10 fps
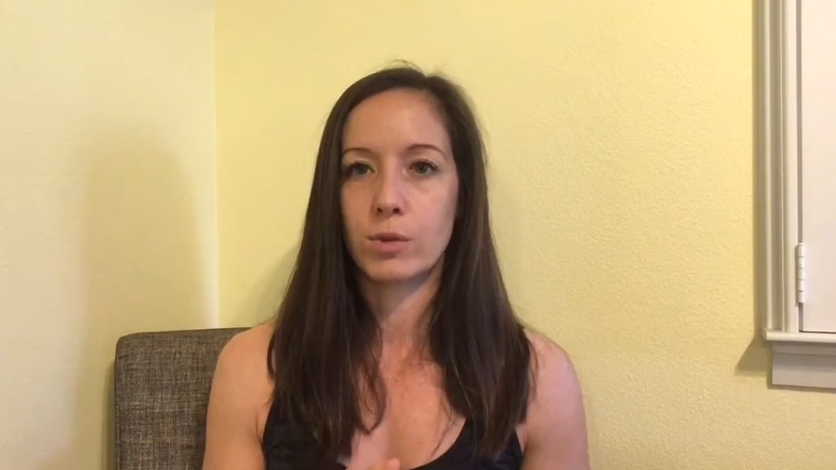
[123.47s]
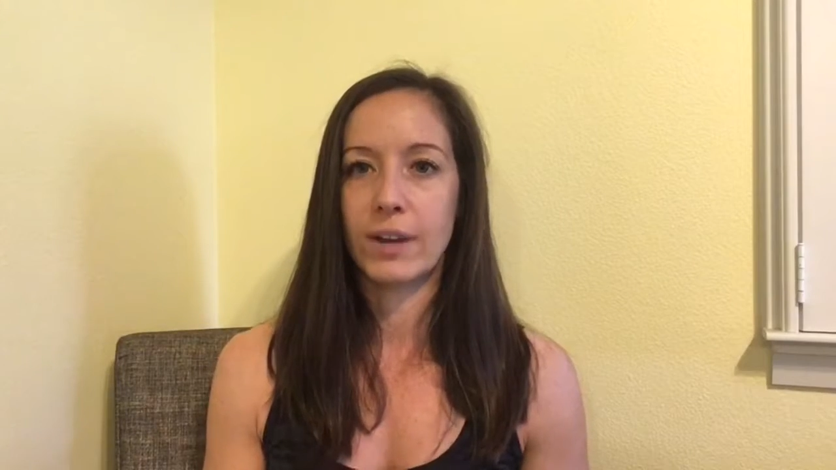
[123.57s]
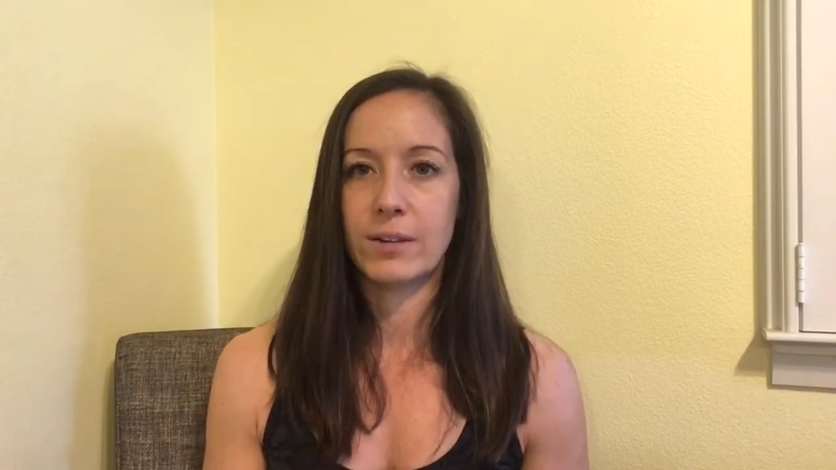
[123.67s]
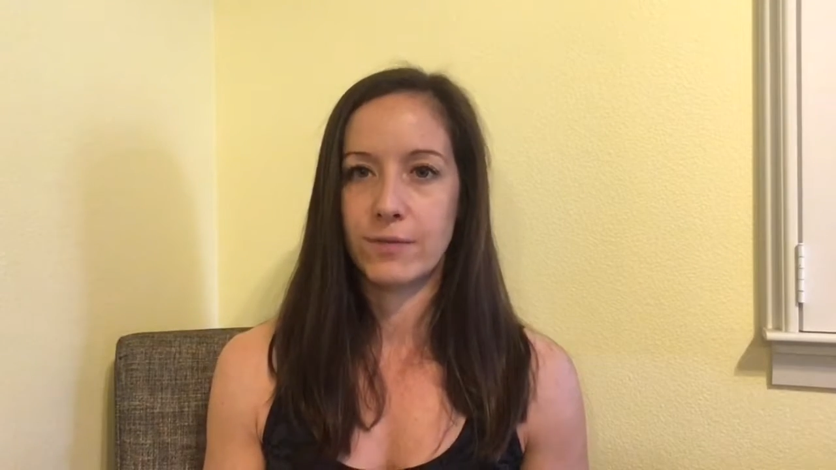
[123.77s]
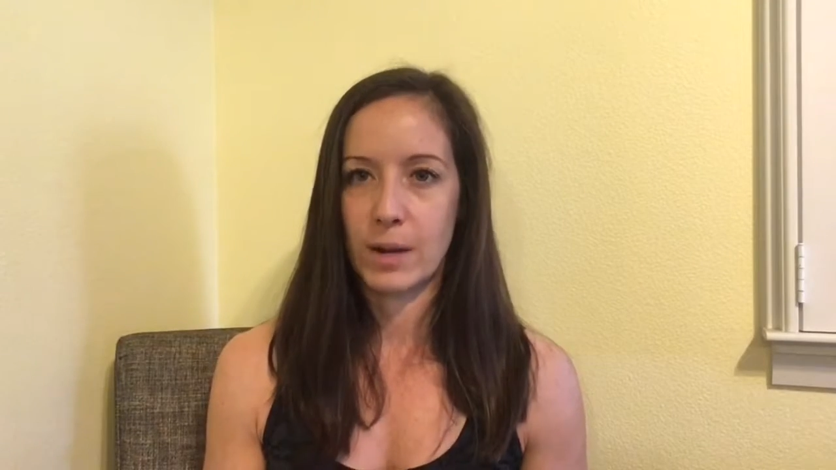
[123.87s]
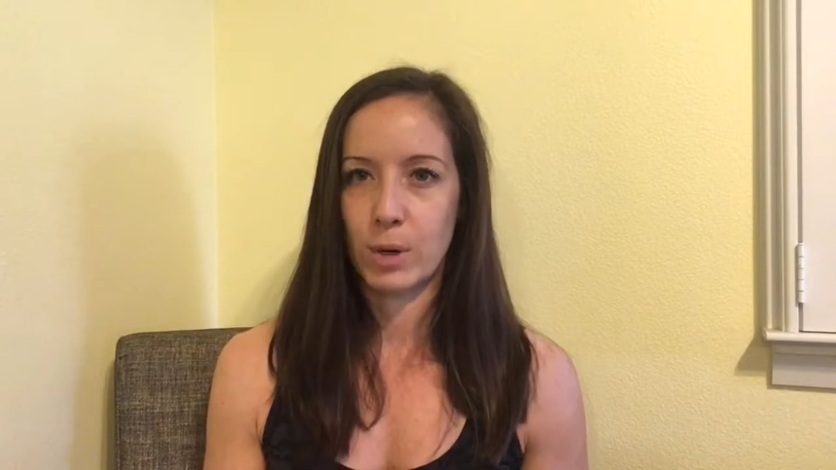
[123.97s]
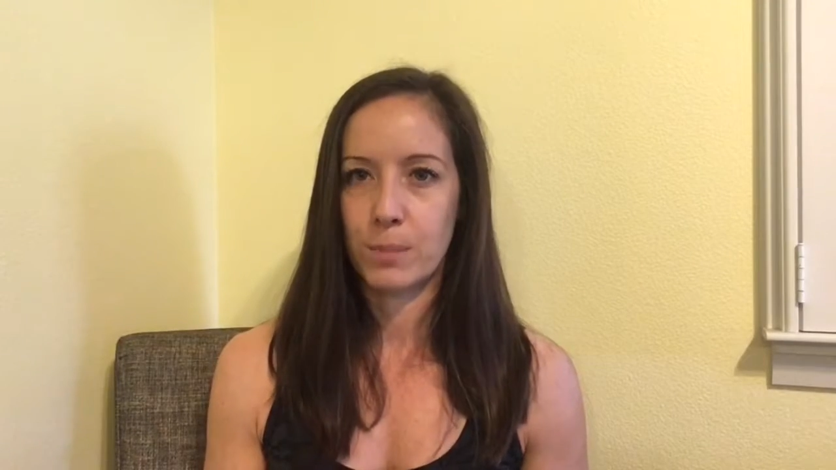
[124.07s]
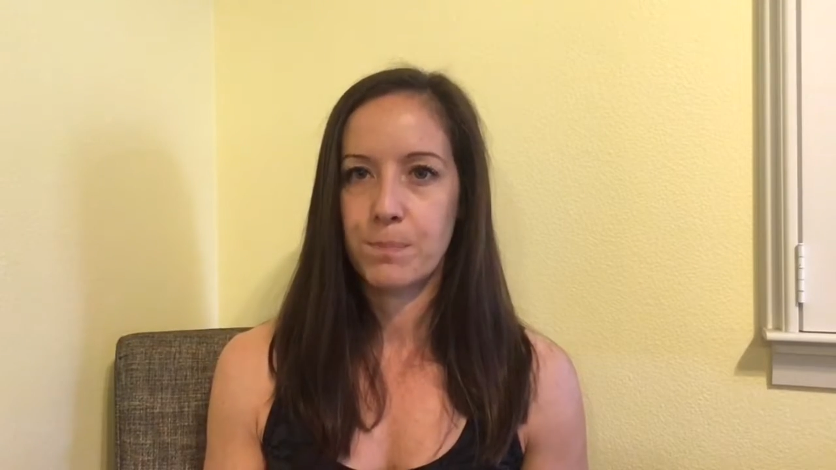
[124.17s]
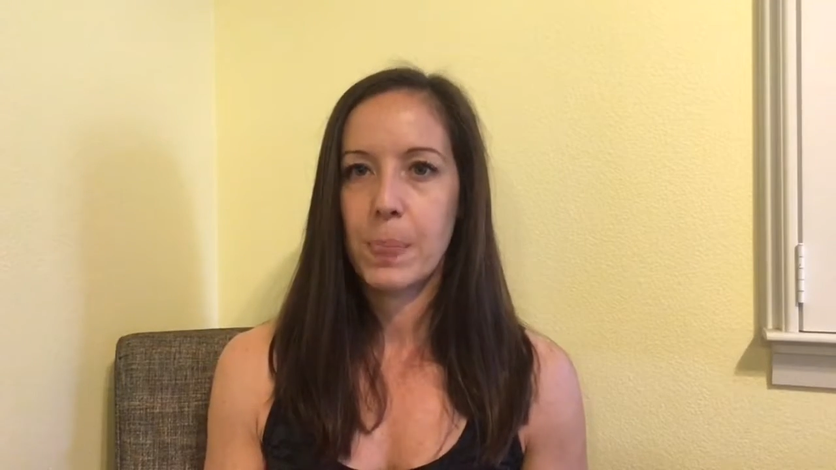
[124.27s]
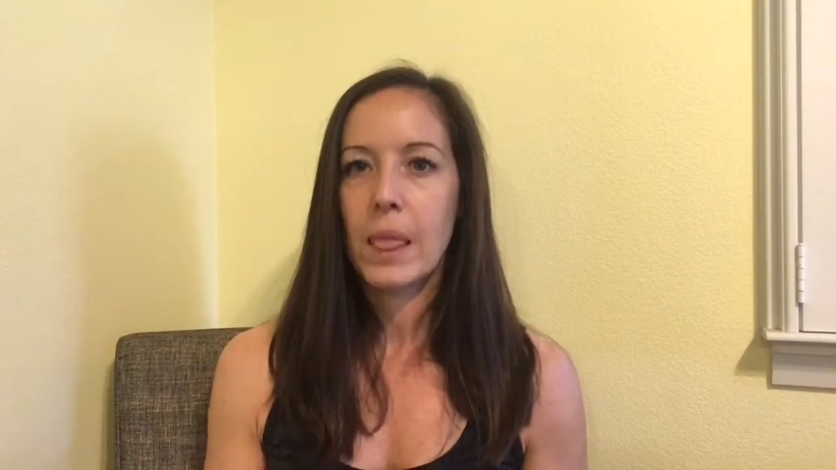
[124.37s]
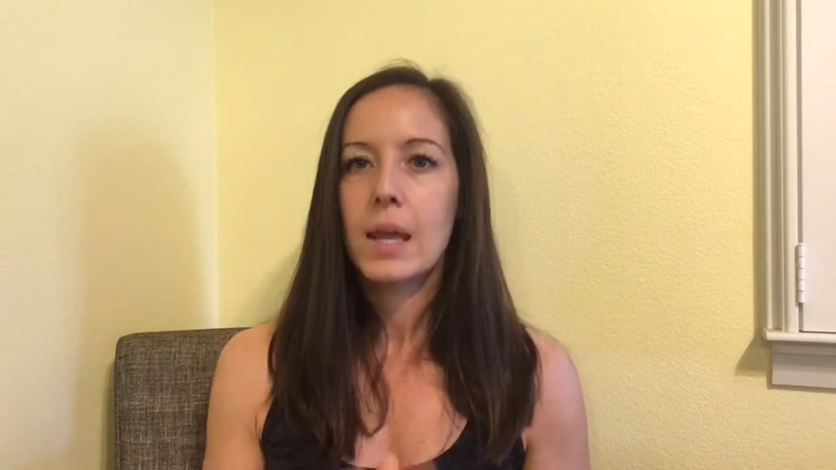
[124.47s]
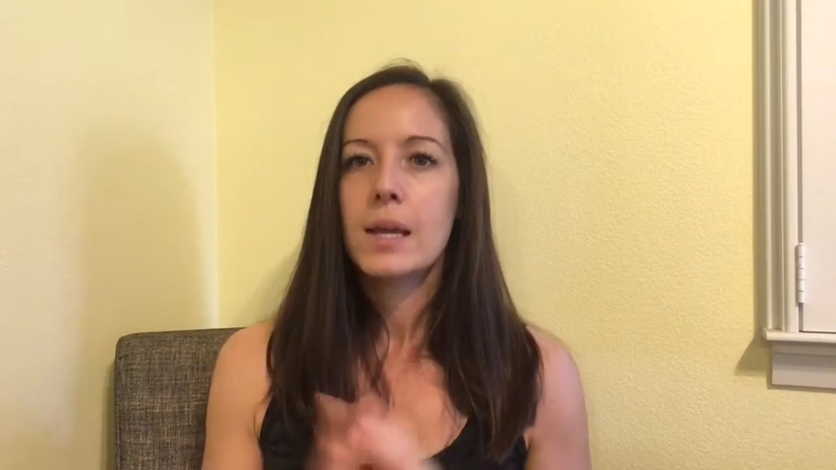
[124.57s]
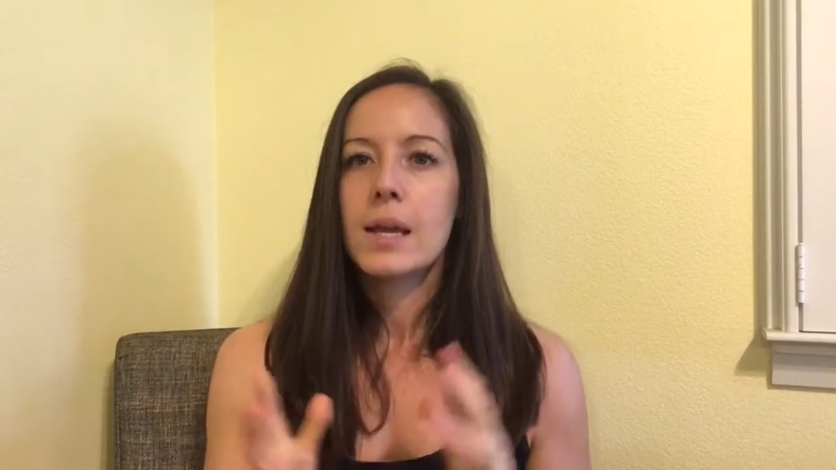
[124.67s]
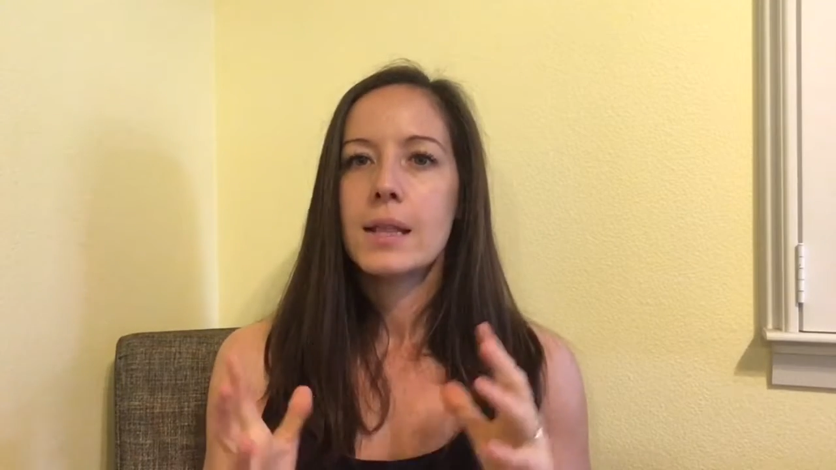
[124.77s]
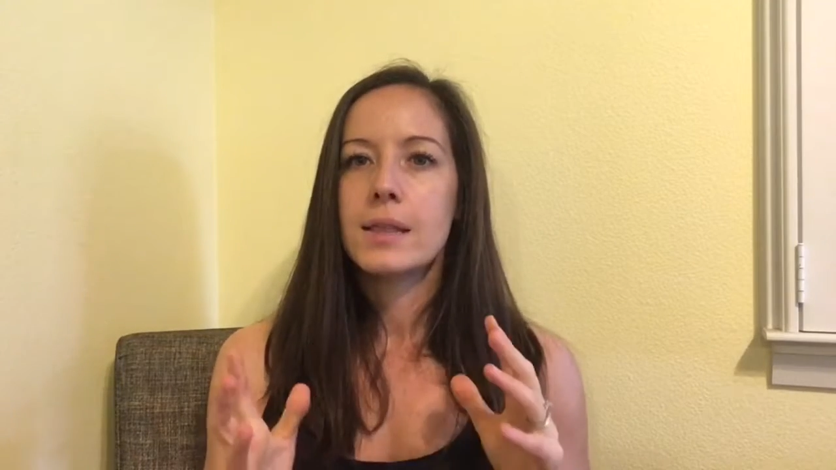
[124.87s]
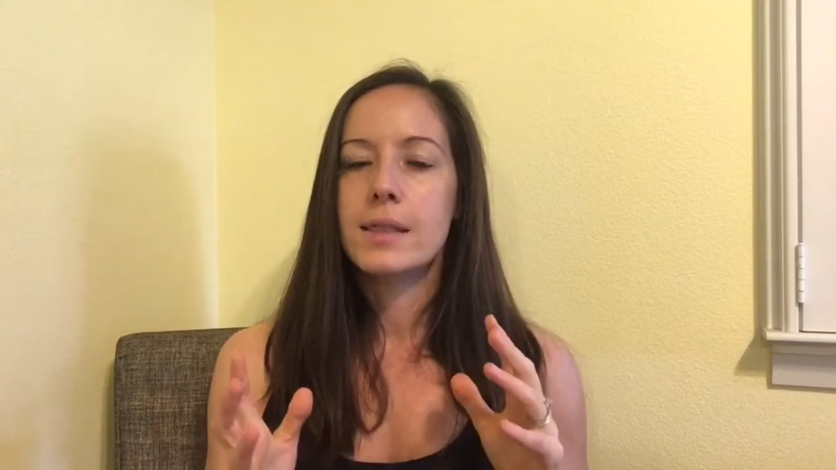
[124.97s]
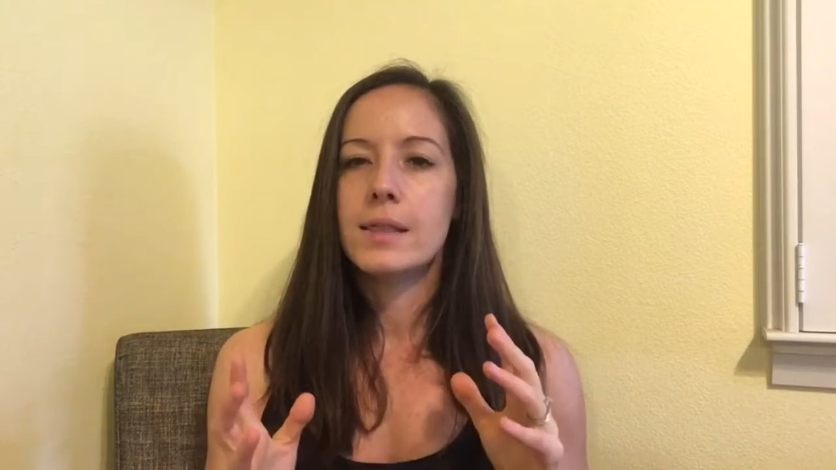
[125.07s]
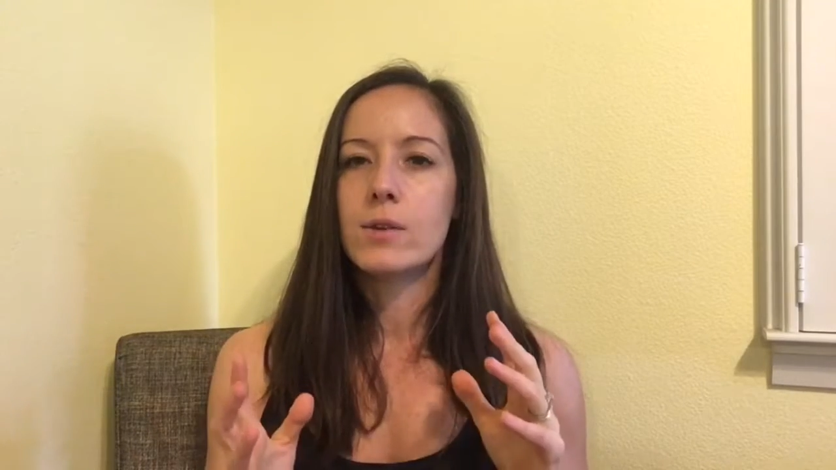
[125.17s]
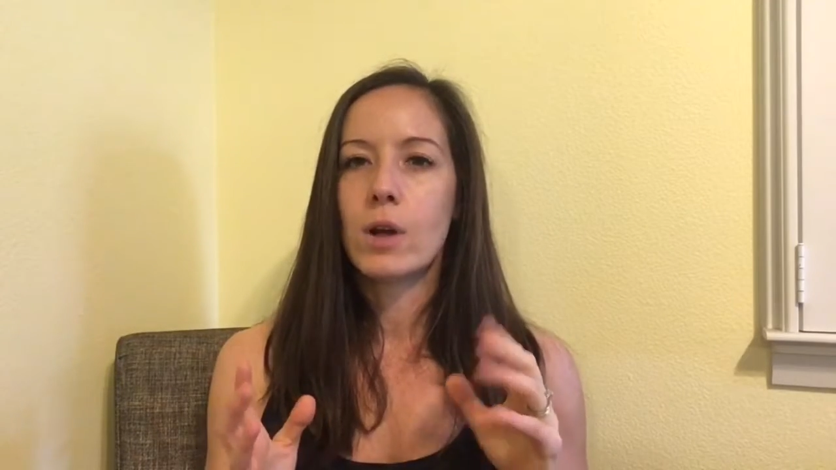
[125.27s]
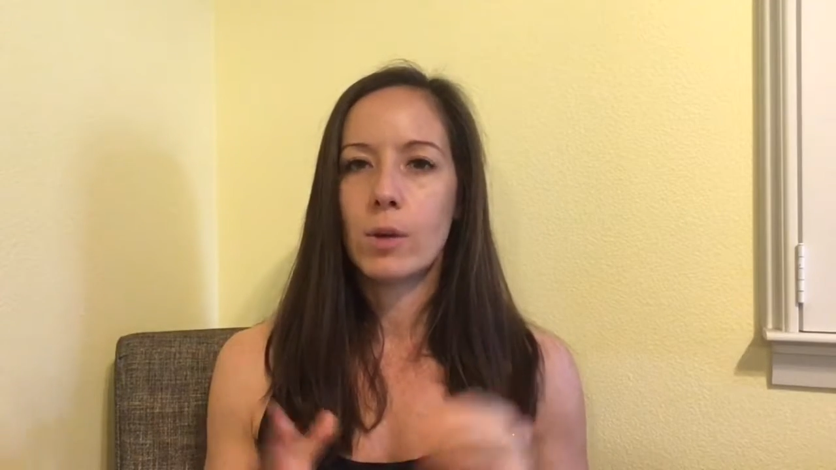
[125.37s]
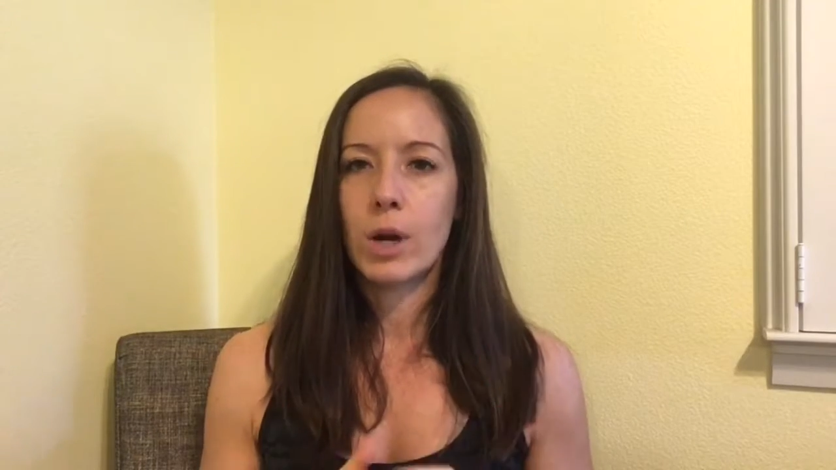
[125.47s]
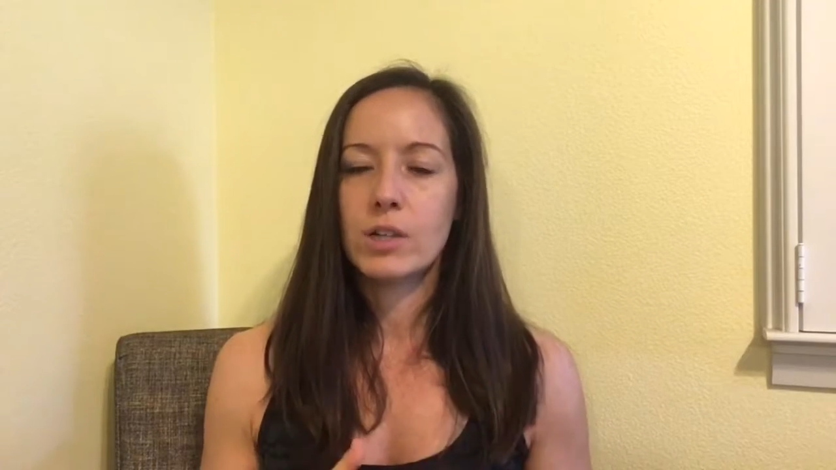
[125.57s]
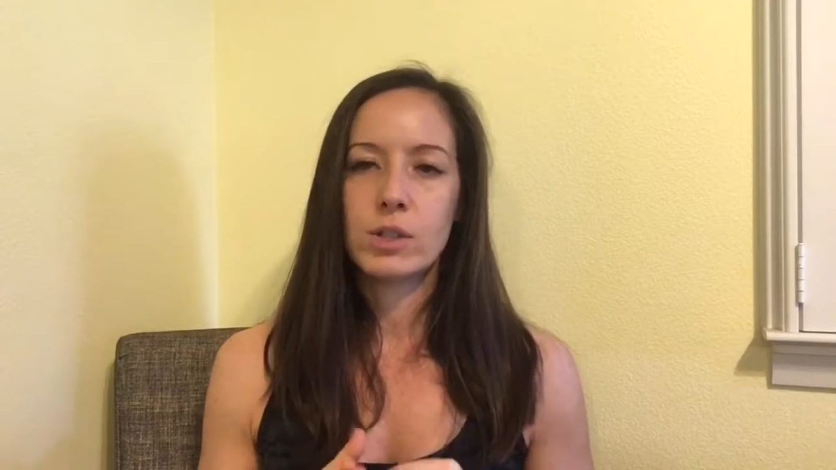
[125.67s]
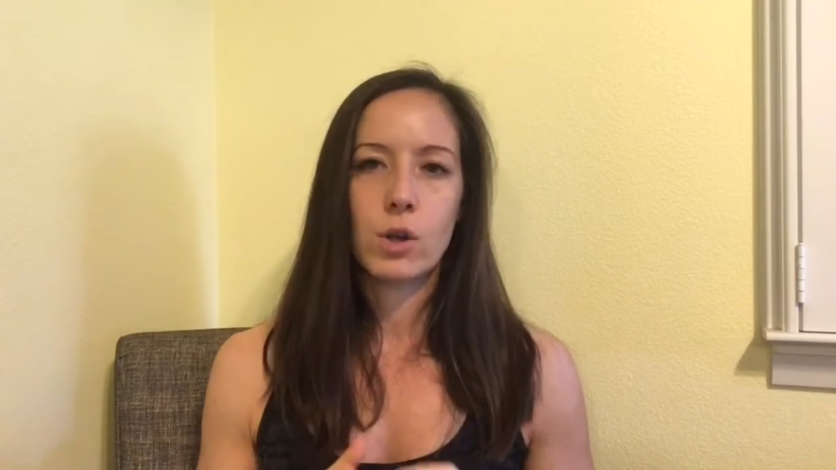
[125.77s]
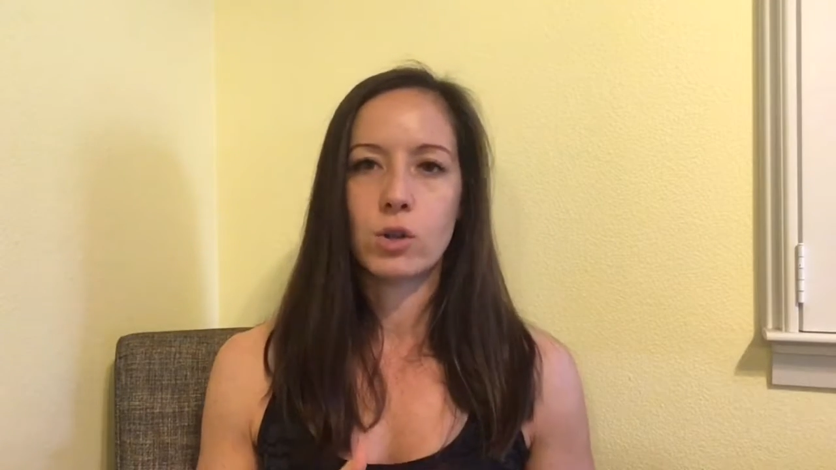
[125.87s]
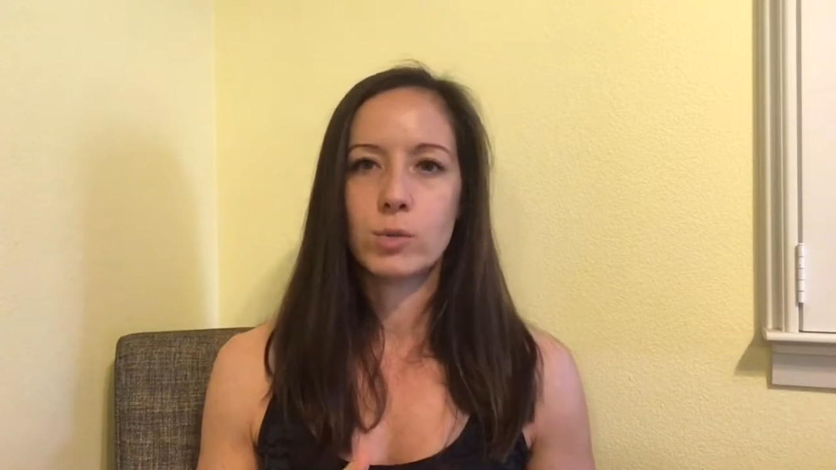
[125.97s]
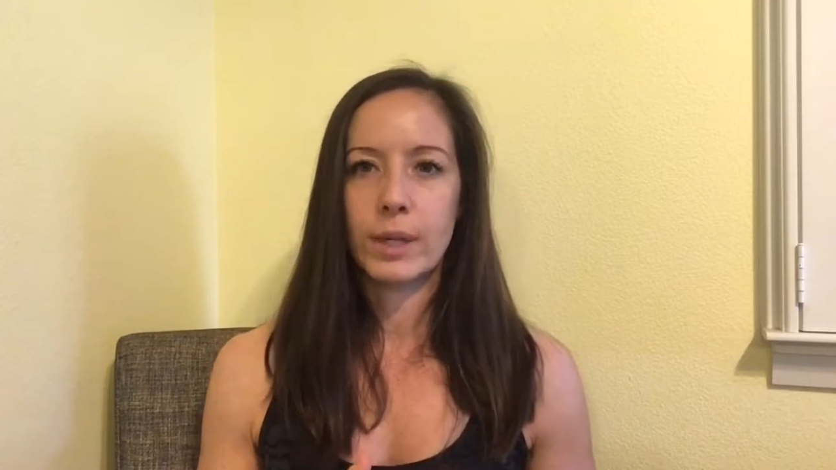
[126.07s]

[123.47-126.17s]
provide fiber. Carbohydrates also